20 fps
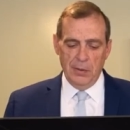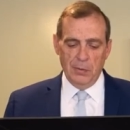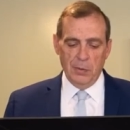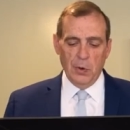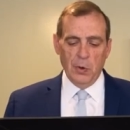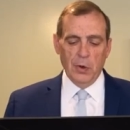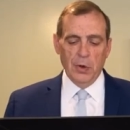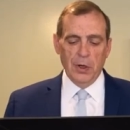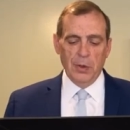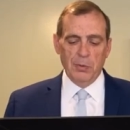
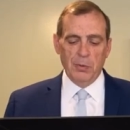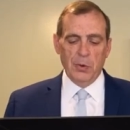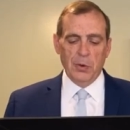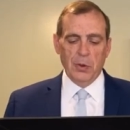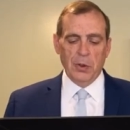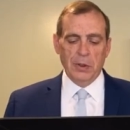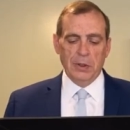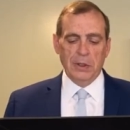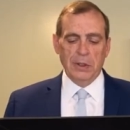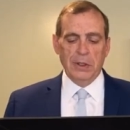More
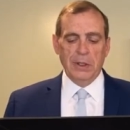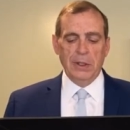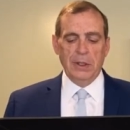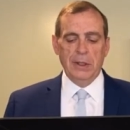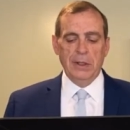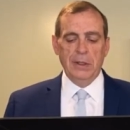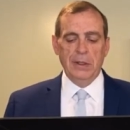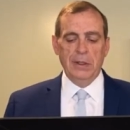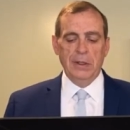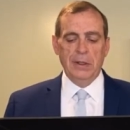
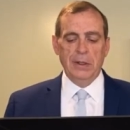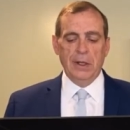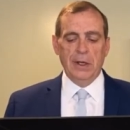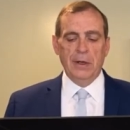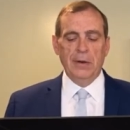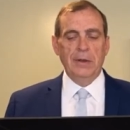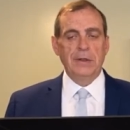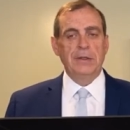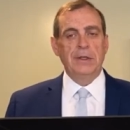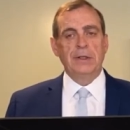importantly,
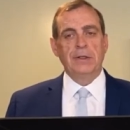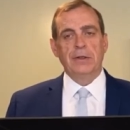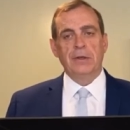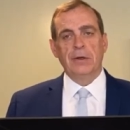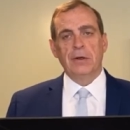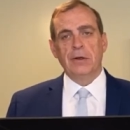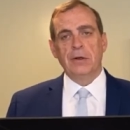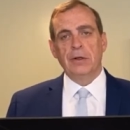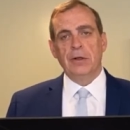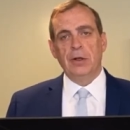there is
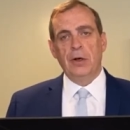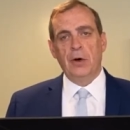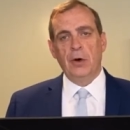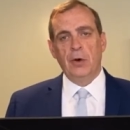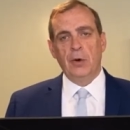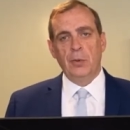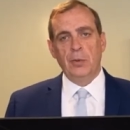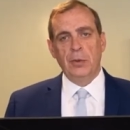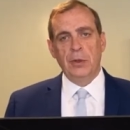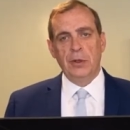eternal
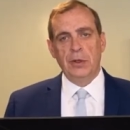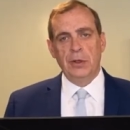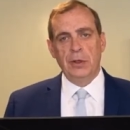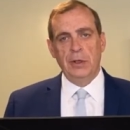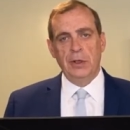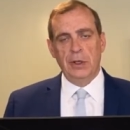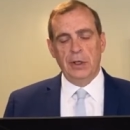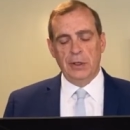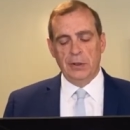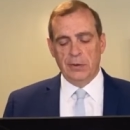hope
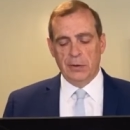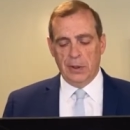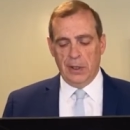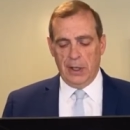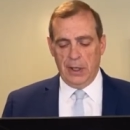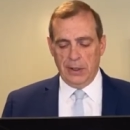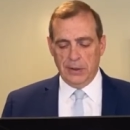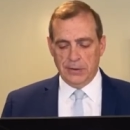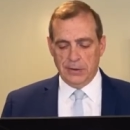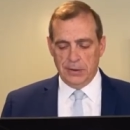in
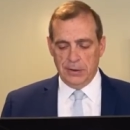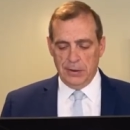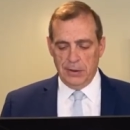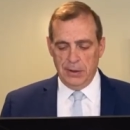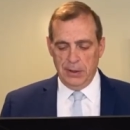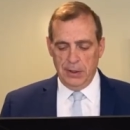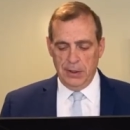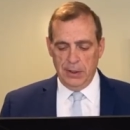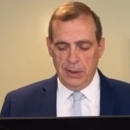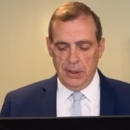Christ.
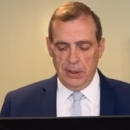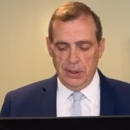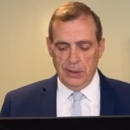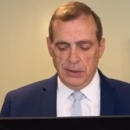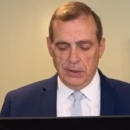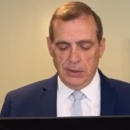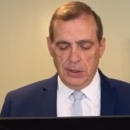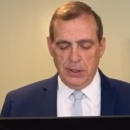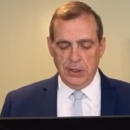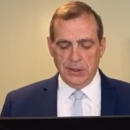
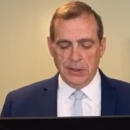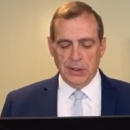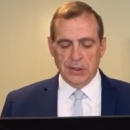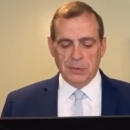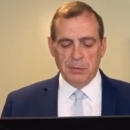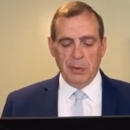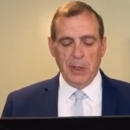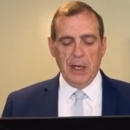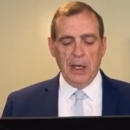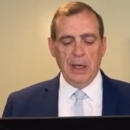
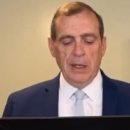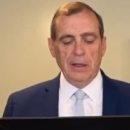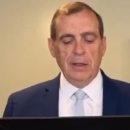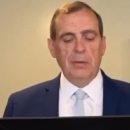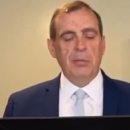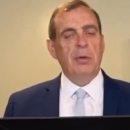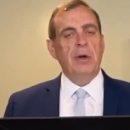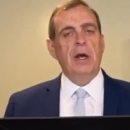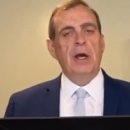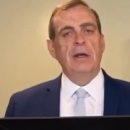Jesus paid
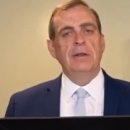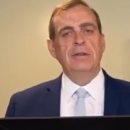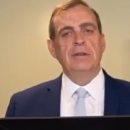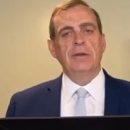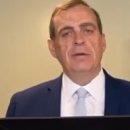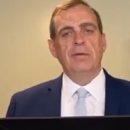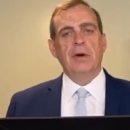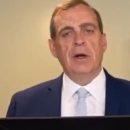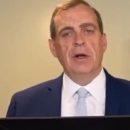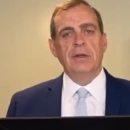the price
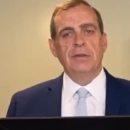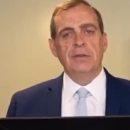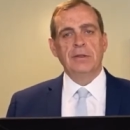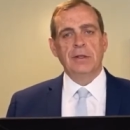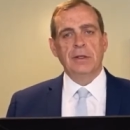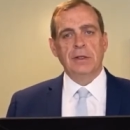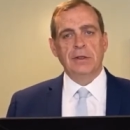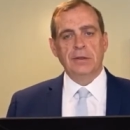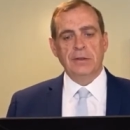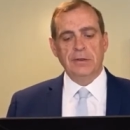of our
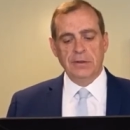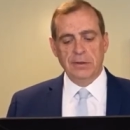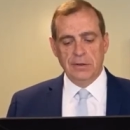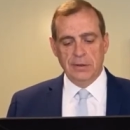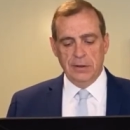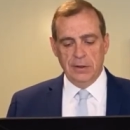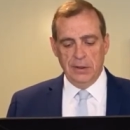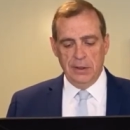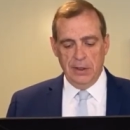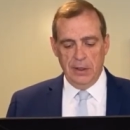
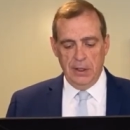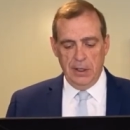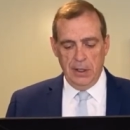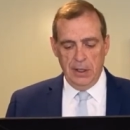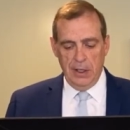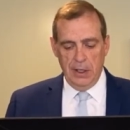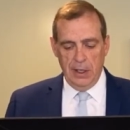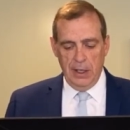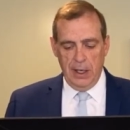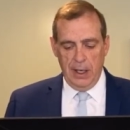sins
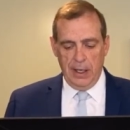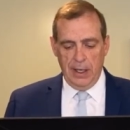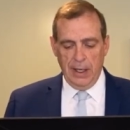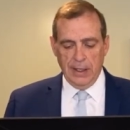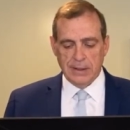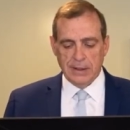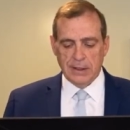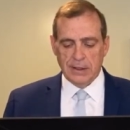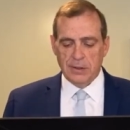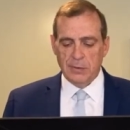and
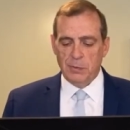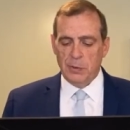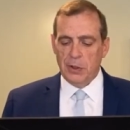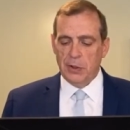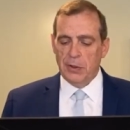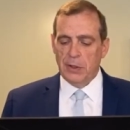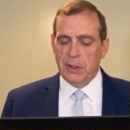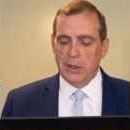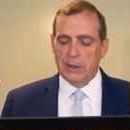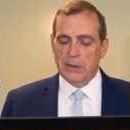has
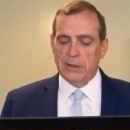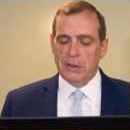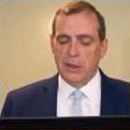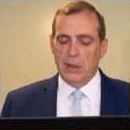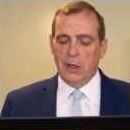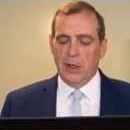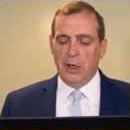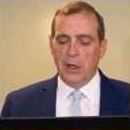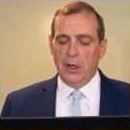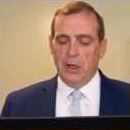experienced
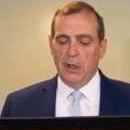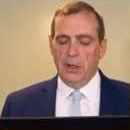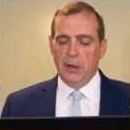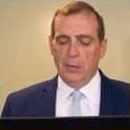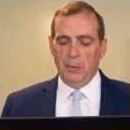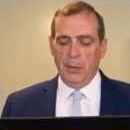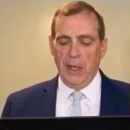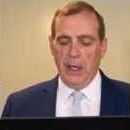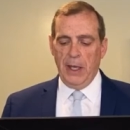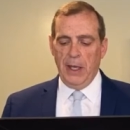all the
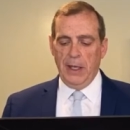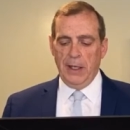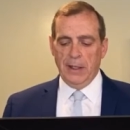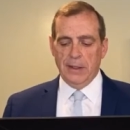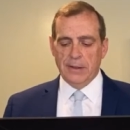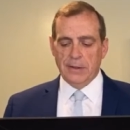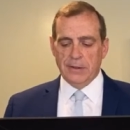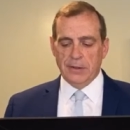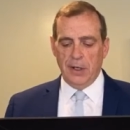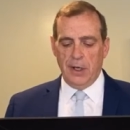pain
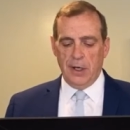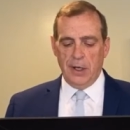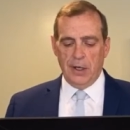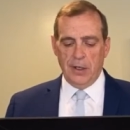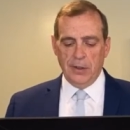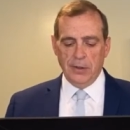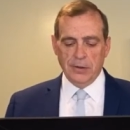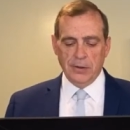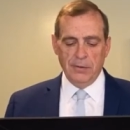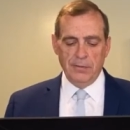and
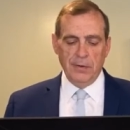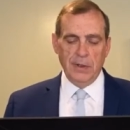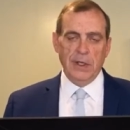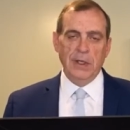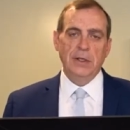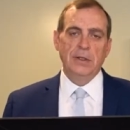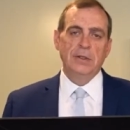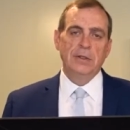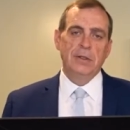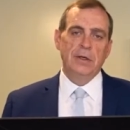sorrows of
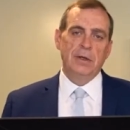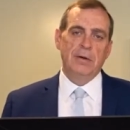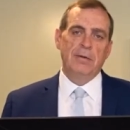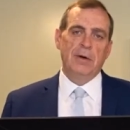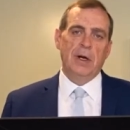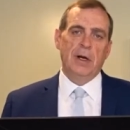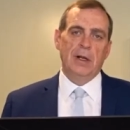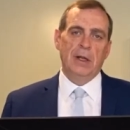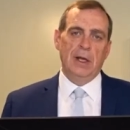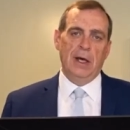each of
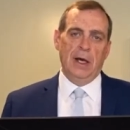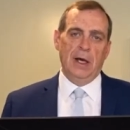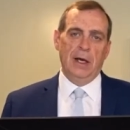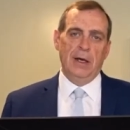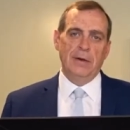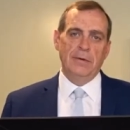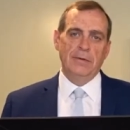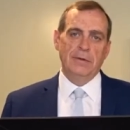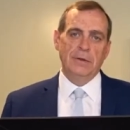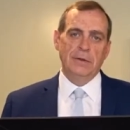our
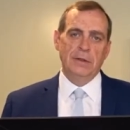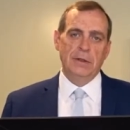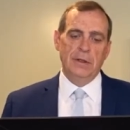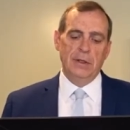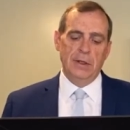lives.